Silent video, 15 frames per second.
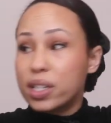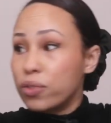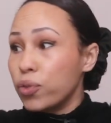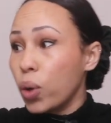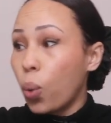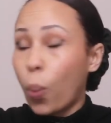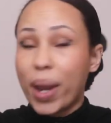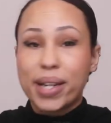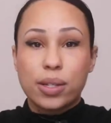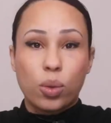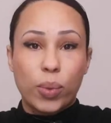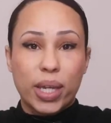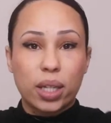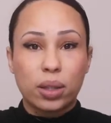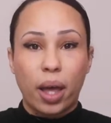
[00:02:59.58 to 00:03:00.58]
different ways
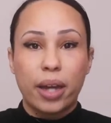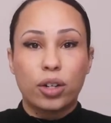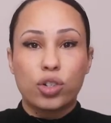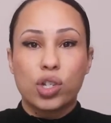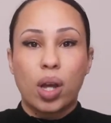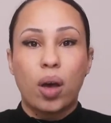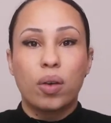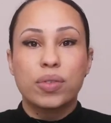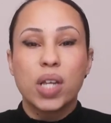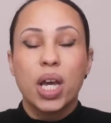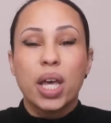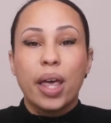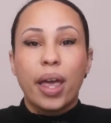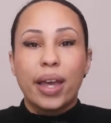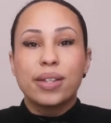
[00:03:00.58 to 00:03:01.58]
that we can light ourselves,
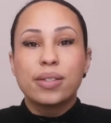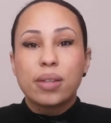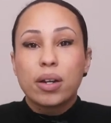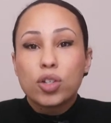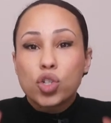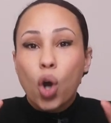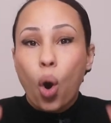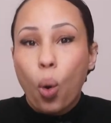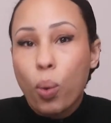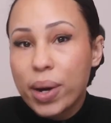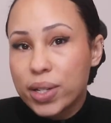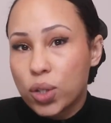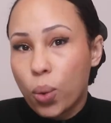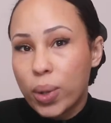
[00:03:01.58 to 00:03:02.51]
is that it's always